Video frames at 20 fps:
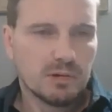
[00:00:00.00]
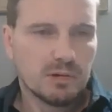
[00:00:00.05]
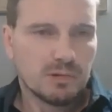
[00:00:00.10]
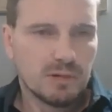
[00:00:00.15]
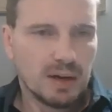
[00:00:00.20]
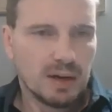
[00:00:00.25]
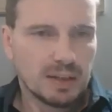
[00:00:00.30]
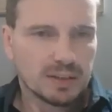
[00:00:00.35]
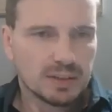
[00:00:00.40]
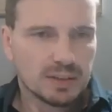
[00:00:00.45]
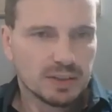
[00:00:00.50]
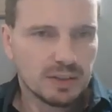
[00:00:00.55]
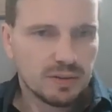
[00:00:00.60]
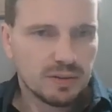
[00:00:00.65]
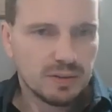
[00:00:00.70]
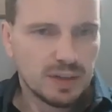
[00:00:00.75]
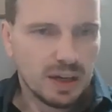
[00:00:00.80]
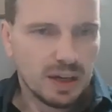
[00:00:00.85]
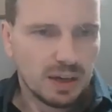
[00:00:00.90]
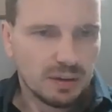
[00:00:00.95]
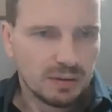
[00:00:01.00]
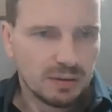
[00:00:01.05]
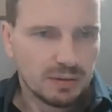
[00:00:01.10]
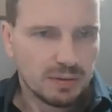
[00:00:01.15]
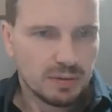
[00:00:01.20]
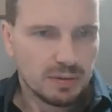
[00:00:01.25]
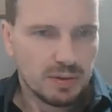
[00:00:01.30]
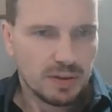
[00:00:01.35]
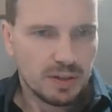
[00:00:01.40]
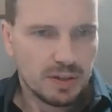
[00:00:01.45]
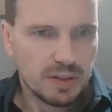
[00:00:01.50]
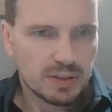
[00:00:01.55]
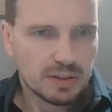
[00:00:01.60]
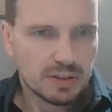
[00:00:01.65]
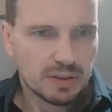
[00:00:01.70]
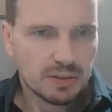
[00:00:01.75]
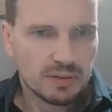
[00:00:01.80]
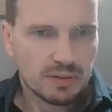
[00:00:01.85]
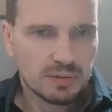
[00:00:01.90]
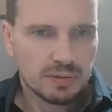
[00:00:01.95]
Right, so now these
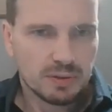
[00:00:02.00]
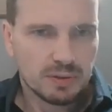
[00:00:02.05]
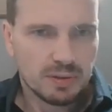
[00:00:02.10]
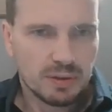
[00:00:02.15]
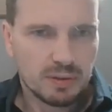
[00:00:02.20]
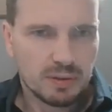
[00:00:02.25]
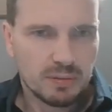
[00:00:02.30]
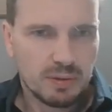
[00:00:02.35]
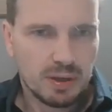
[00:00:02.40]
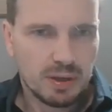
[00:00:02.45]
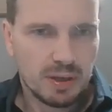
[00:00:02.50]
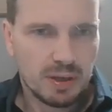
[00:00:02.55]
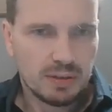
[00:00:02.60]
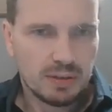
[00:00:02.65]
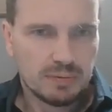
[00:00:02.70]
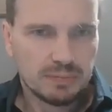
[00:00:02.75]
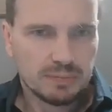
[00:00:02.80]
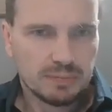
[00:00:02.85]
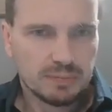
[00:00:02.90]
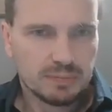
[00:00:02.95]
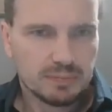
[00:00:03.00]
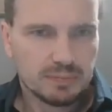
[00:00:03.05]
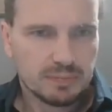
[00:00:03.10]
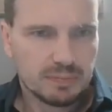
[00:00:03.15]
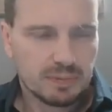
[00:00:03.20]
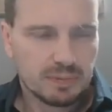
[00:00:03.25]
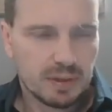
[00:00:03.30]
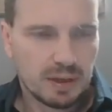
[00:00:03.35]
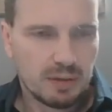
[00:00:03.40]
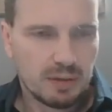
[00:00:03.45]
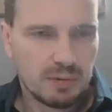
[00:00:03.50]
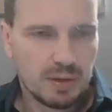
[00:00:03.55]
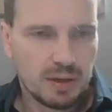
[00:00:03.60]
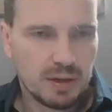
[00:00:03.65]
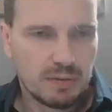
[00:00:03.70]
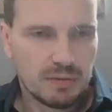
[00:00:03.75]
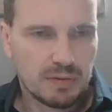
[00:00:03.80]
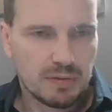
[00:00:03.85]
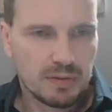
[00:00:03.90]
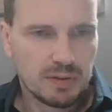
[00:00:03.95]
go, go away. And we
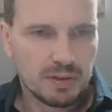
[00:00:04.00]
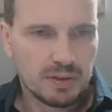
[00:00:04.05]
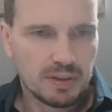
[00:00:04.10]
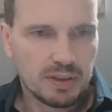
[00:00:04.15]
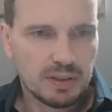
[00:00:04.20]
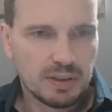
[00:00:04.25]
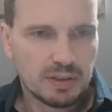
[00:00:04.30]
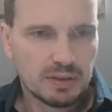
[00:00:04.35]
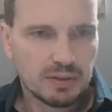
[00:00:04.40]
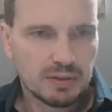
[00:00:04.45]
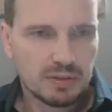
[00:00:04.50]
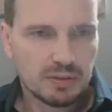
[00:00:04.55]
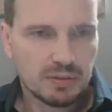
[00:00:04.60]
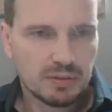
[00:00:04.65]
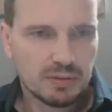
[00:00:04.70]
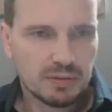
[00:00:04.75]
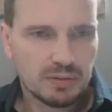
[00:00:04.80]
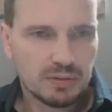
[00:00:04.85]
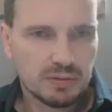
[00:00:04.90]
have 32